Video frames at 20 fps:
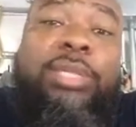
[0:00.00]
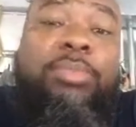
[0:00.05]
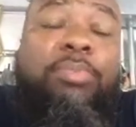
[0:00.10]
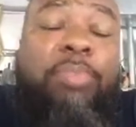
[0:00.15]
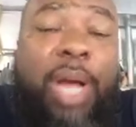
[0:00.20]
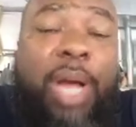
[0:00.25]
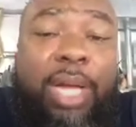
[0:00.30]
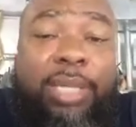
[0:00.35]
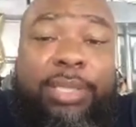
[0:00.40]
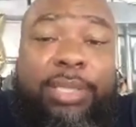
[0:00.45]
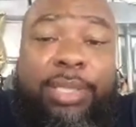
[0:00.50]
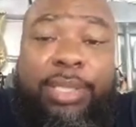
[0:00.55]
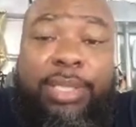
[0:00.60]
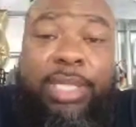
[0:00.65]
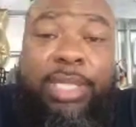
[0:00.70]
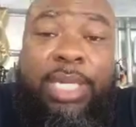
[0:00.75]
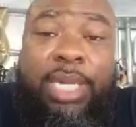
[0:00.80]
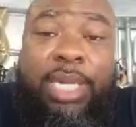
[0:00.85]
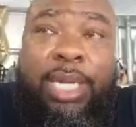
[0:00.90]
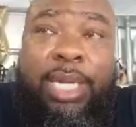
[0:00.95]
boxers
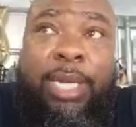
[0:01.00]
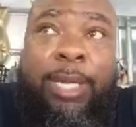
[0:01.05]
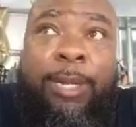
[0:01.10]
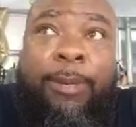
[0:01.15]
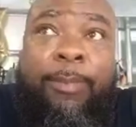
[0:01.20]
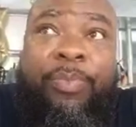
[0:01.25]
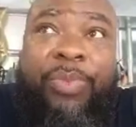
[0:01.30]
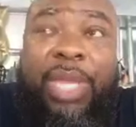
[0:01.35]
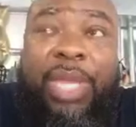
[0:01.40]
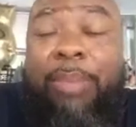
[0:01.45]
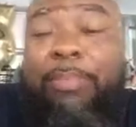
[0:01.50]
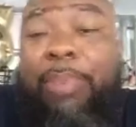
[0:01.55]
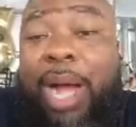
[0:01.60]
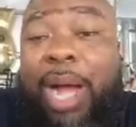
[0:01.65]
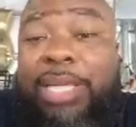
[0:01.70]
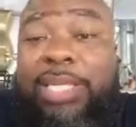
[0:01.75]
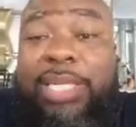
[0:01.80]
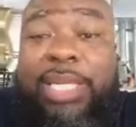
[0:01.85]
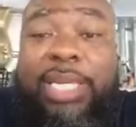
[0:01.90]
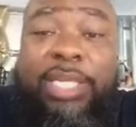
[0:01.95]
in
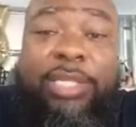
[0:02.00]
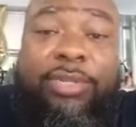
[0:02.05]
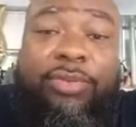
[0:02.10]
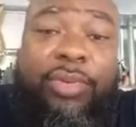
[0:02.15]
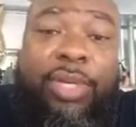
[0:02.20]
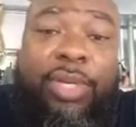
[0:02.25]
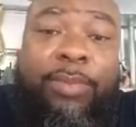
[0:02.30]
boxing history.